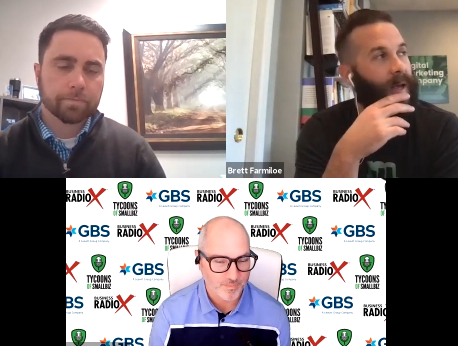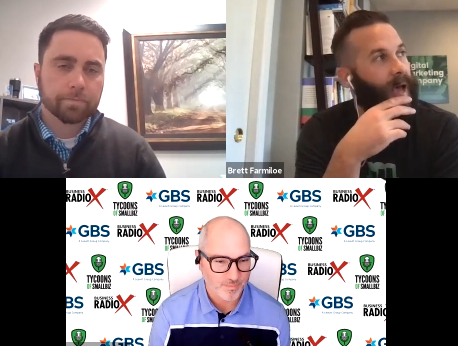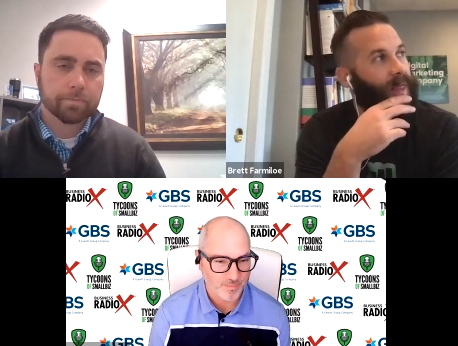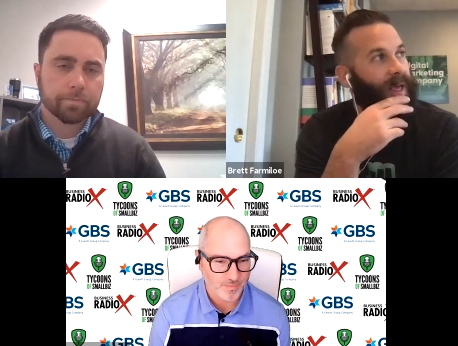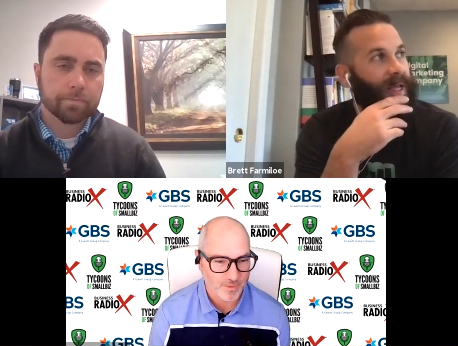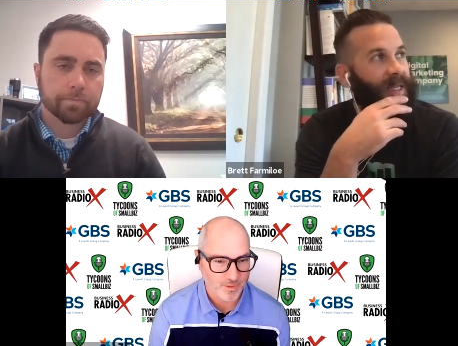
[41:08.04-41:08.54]
Speaker 1: I
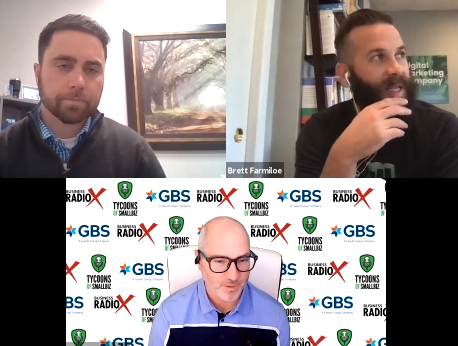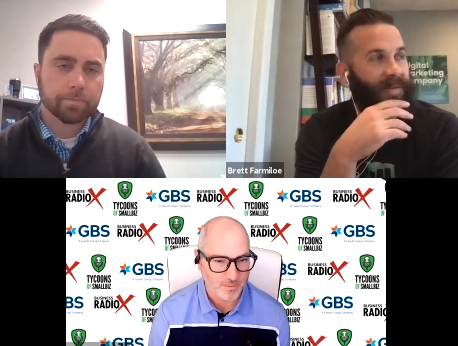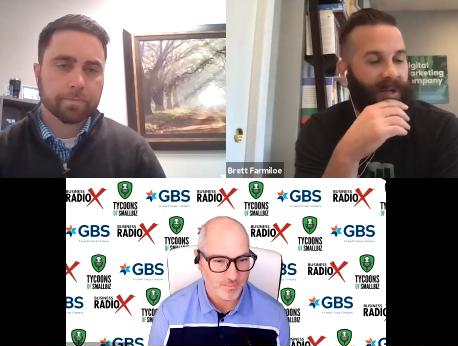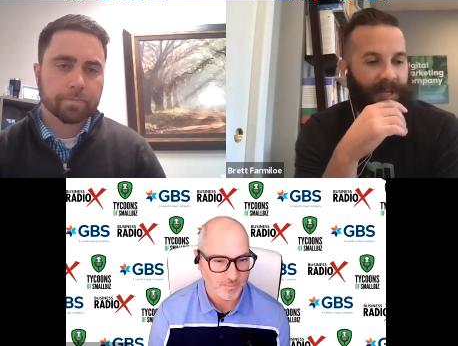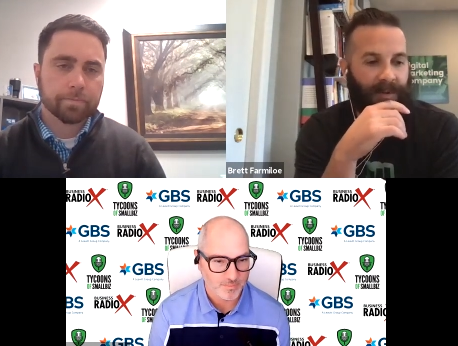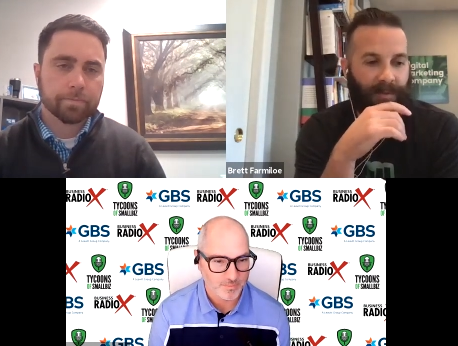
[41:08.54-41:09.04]
think it's
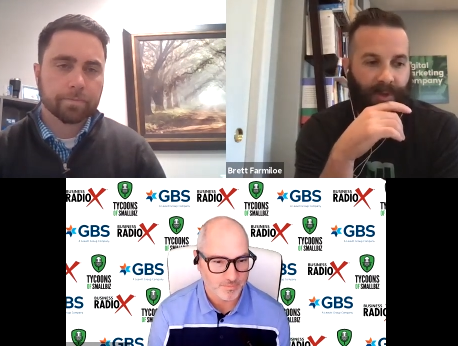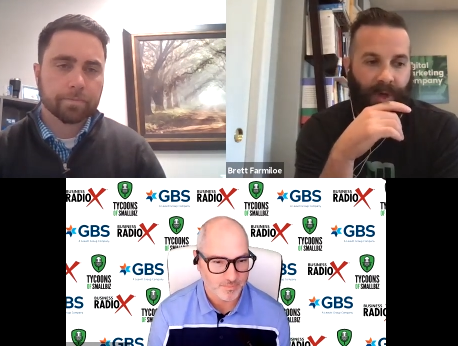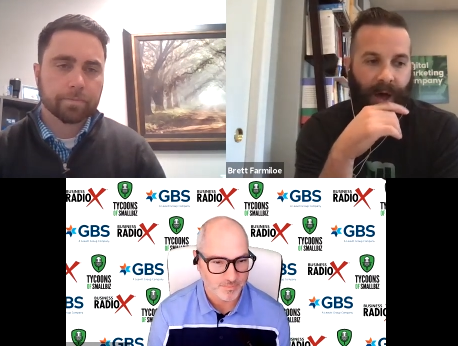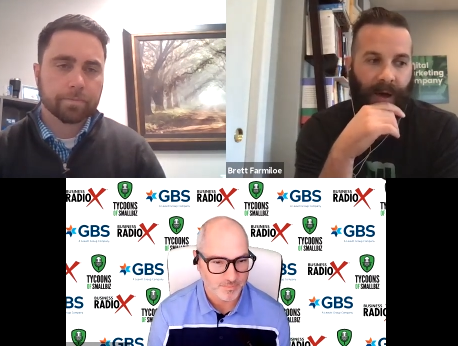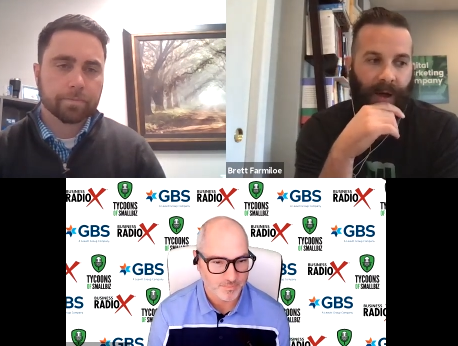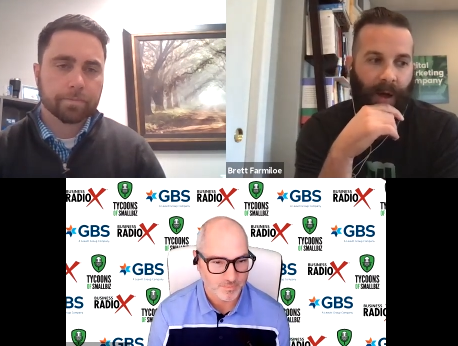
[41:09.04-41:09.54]
given some
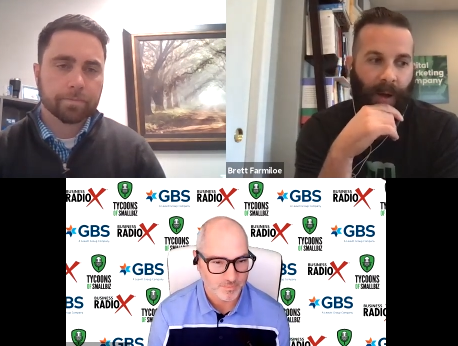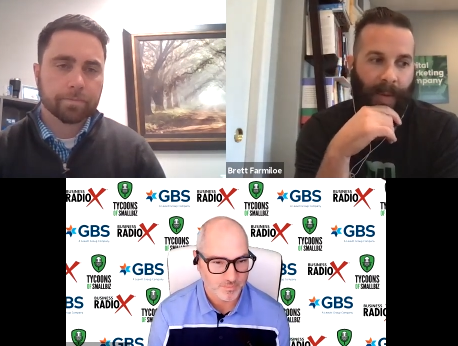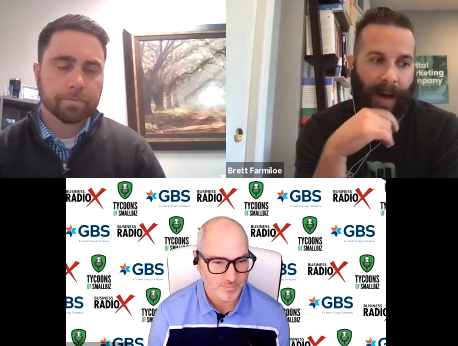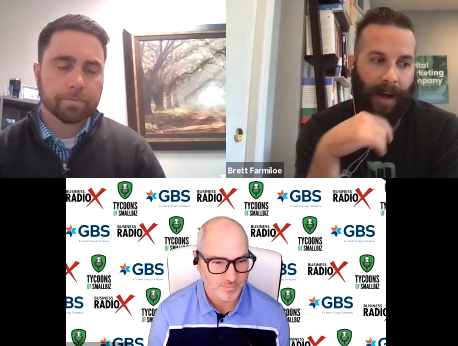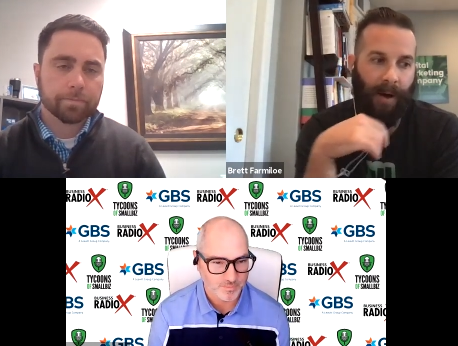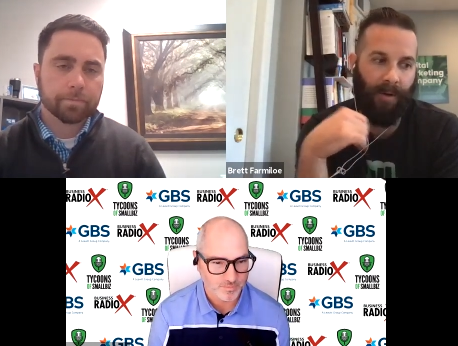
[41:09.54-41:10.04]
thought
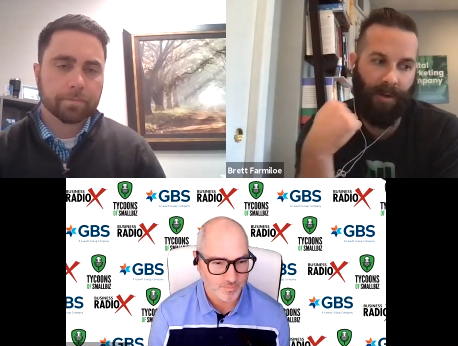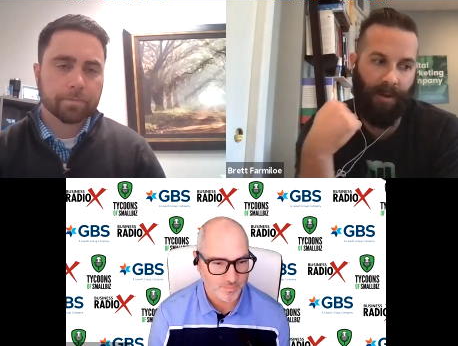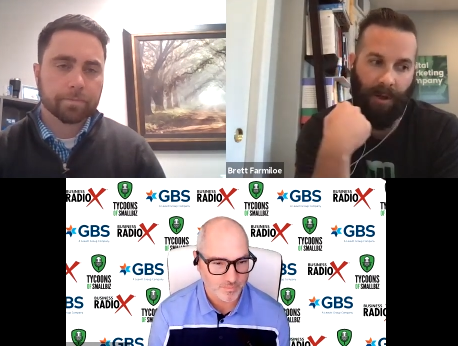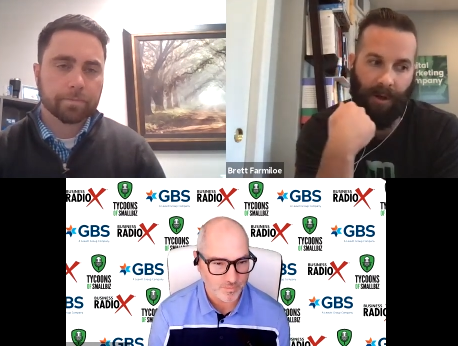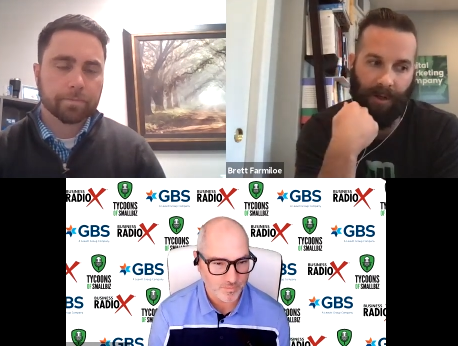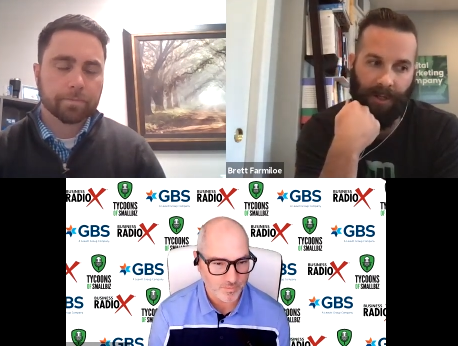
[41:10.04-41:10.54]
about the
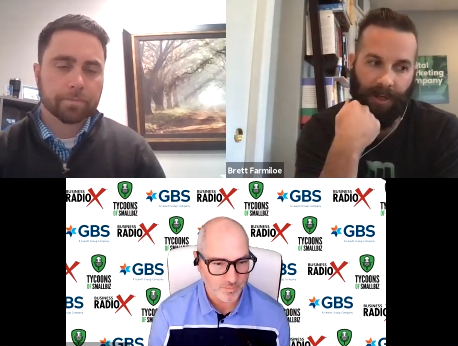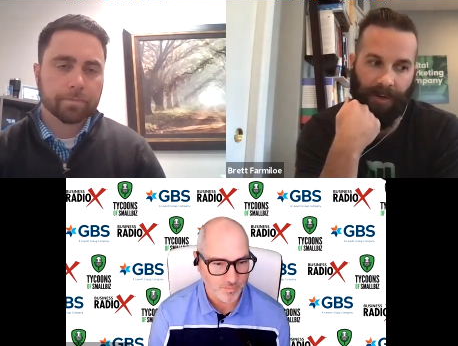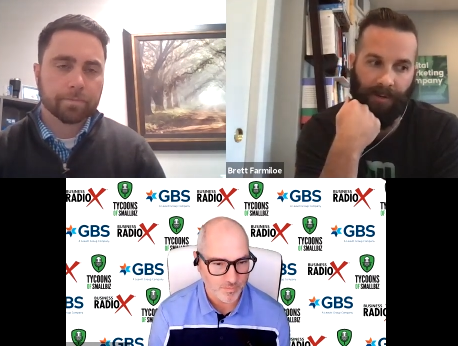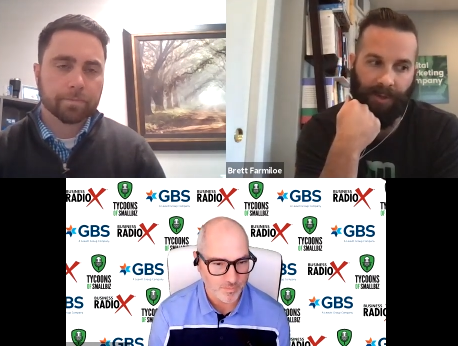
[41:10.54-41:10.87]
long-term